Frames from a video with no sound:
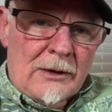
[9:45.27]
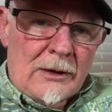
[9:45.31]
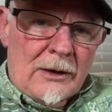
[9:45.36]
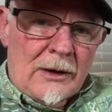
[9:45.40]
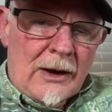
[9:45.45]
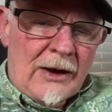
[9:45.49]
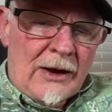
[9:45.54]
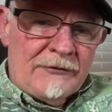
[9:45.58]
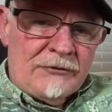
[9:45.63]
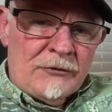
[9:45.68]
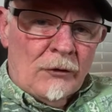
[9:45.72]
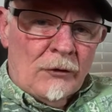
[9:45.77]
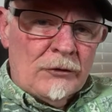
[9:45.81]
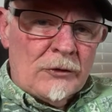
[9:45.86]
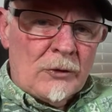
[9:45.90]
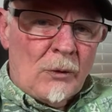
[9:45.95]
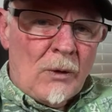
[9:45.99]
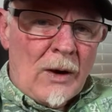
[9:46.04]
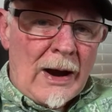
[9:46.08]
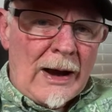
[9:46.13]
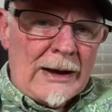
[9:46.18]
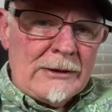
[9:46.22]
I've told you
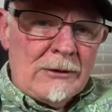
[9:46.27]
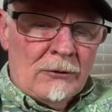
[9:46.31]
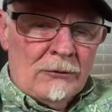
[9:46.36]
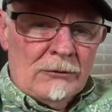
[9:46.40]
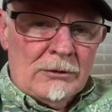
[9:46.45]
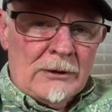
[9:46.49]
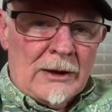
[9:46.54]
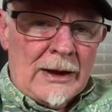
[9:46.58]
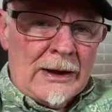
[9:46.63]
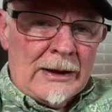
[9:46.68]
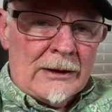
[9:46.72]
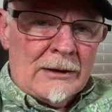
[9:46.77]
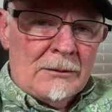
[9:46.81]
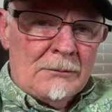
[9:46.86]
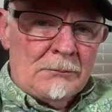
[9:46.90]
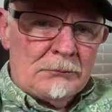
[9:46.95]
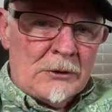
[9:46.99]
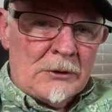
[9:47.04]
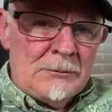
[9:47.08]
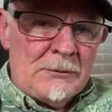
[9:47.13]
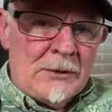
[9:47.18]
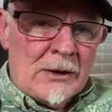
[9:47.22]
why I don't like
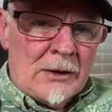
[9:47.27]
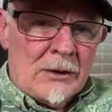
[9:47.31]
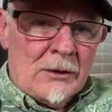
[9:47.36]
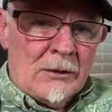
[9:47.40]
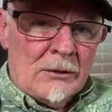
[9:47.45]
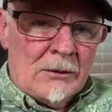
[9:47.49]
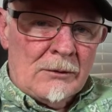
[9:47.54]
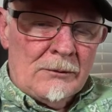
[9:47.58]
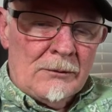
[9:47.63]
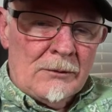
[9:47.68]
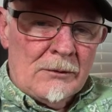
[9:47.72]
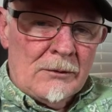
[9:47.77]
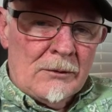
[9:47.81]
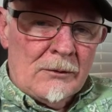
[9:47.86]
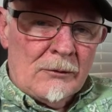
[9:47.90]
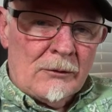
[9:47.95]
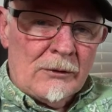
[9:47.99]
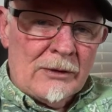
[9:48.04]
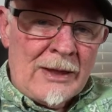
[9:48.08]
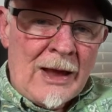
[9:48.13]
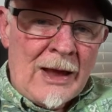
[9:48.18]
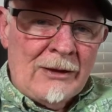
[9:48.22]
Premiere.
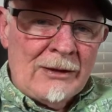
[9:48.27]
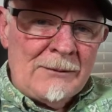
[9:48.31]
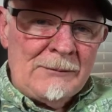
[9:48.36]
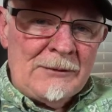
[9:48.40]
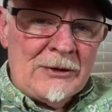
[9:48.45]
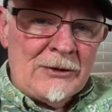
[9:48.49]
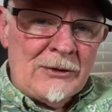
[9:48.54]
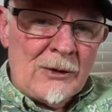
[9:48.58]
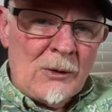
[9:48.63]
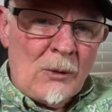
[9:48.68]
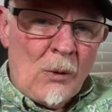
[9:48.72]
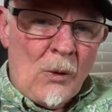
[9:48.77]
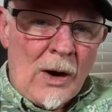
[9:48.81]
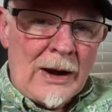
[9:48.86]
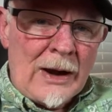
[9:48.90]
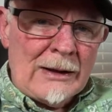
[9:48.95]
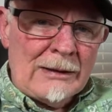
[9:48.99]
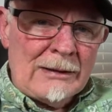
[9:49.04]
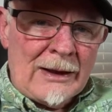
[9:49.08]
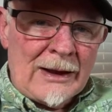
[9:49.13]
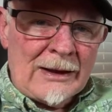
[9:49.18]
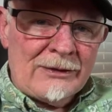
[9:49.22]
Well, now let me tell you why I
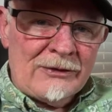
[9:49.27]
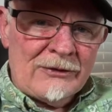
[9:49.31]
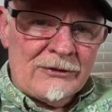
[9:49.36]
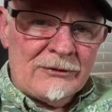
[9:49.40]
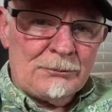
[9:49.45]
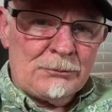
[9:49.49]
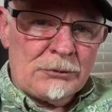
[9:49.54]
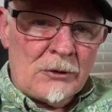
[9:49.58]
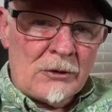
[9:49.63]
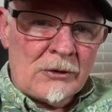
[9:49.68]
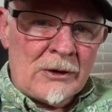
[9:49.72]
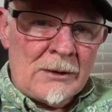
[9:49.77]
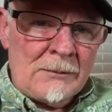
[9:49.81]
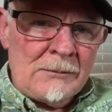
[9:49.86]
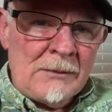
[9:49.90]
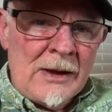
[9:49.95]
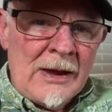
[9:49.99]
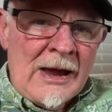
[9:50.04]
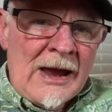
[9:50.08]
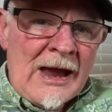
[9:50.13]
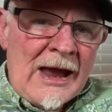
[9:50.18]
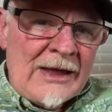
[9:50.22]
like this program.
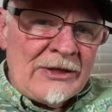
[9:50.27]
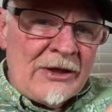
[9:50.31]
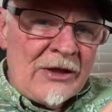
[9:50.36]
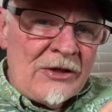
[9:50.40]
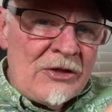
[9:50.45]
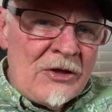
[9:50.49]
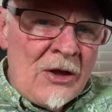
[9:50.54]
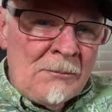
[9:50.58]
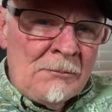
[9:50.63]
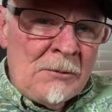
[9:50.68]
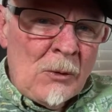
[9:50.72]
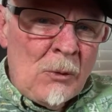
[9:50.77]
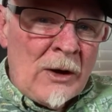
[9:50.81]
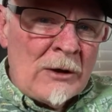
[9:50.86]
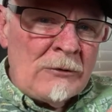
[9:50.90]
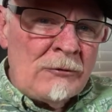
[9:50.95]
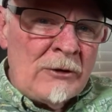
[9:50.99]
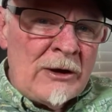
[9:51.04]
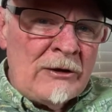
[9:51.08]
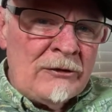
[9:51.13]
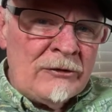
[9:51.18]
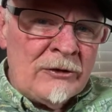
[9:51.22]
And the number one
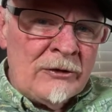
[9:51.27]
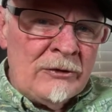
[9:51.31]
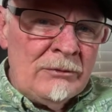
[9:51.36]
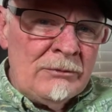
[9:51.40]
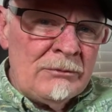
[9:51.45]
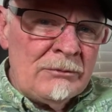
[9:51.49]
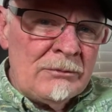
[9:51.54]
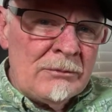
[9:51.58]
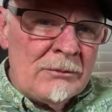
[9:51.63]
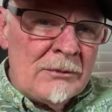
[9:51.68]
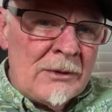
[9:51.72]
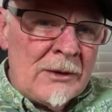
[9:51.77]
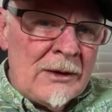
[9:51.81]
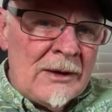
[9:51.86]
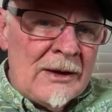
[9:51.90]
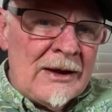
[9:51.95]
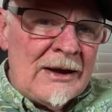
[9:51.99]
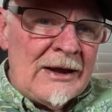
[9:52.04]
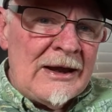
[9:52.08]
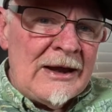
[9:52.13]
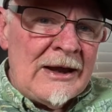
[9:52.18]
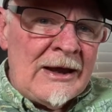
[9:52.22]
reason,
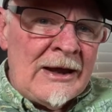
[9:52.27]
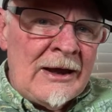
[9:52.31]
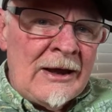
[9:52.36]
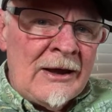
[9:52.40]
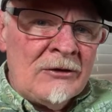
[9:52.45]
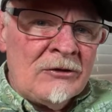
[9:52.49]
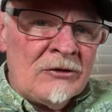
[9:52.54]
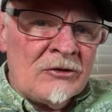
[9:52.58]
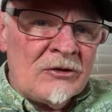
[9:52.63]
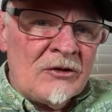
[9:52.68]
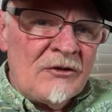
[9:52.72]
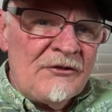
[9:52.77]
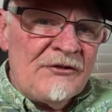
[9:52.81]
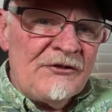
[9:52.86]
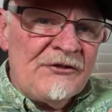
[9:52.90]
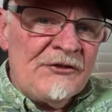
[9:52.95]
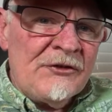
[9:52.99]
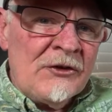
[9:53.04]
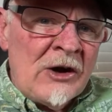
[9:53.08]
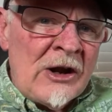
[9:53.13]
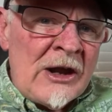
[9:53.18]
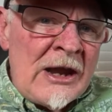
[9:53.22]
it's
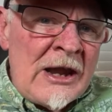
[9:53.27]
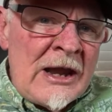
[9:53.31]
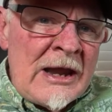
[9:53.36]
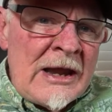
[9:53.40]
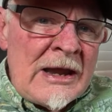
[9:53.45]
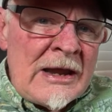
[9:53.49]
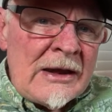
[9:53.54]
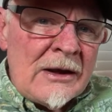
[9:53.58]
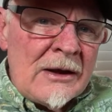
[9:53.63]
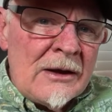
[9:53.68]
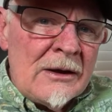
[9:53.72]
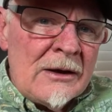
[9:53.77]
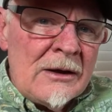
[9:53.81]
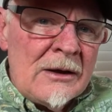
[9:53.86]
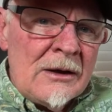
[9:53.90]
free.